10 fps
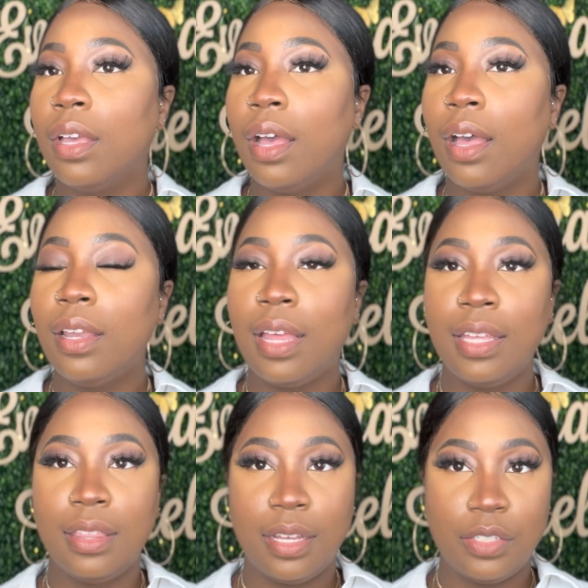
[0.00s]
I
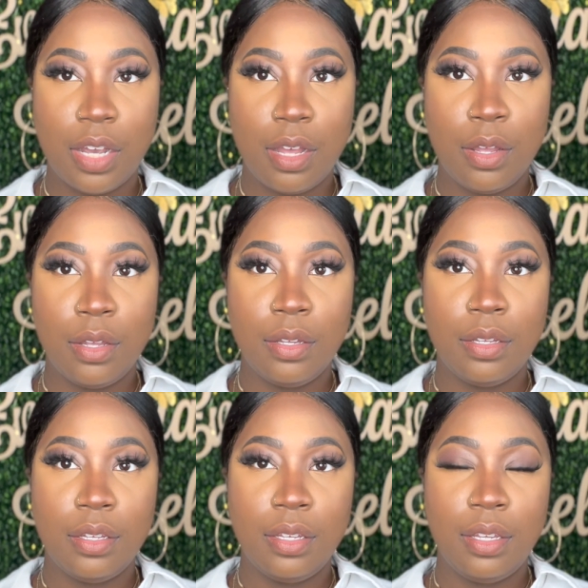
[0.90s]
like that, y'all.
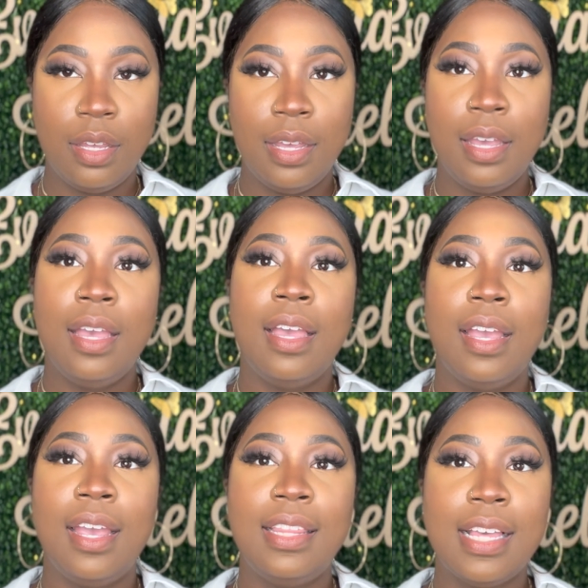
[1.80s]

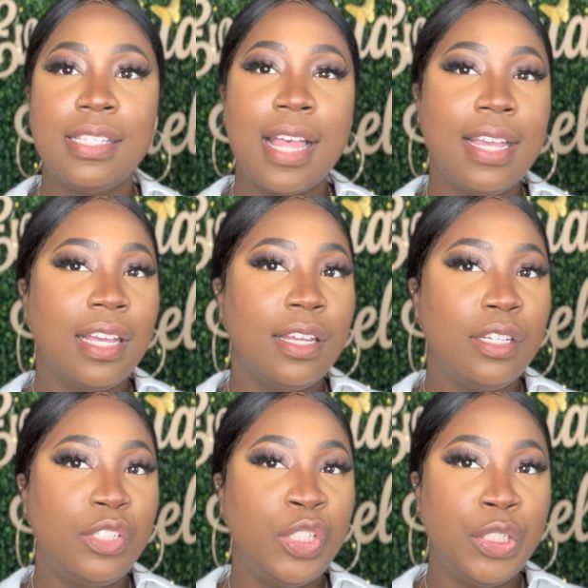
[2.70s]
And that's like
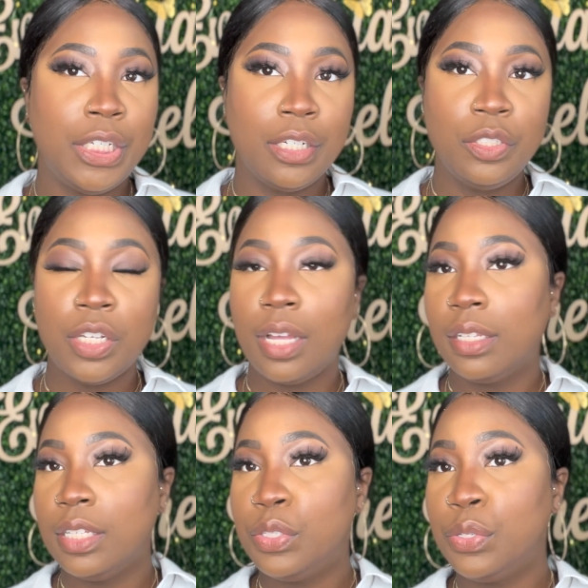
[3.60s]
a sheer
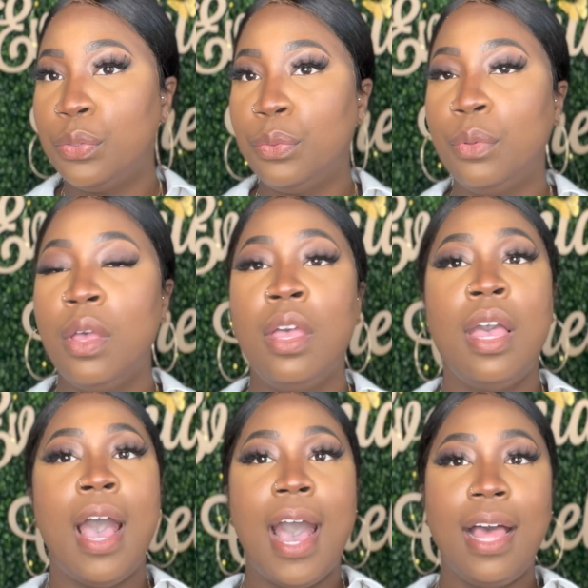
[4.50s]
chocolate too.
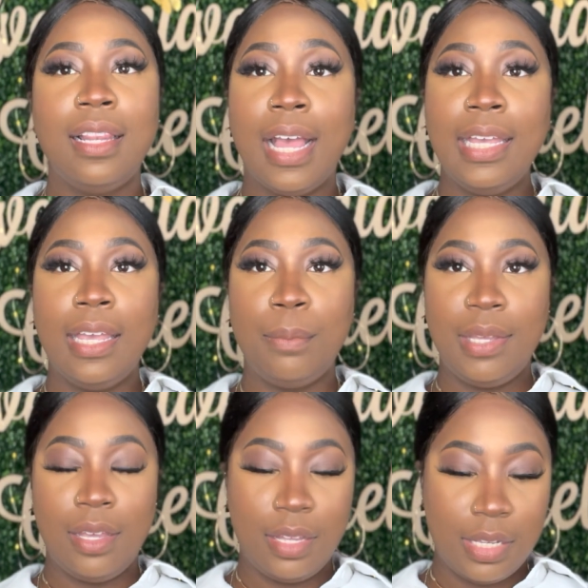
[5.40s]
I like it
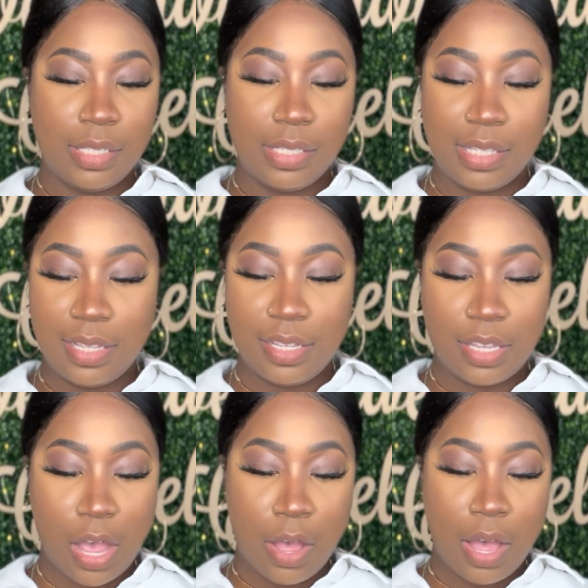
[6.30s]
because, look,
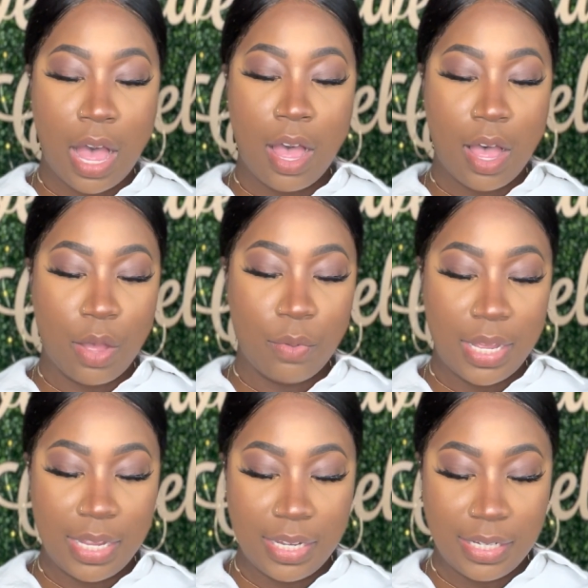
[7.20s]
y'all, I
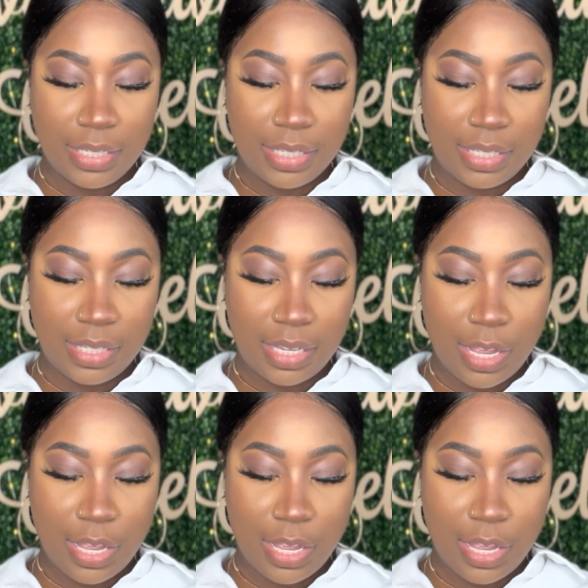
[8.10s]
always,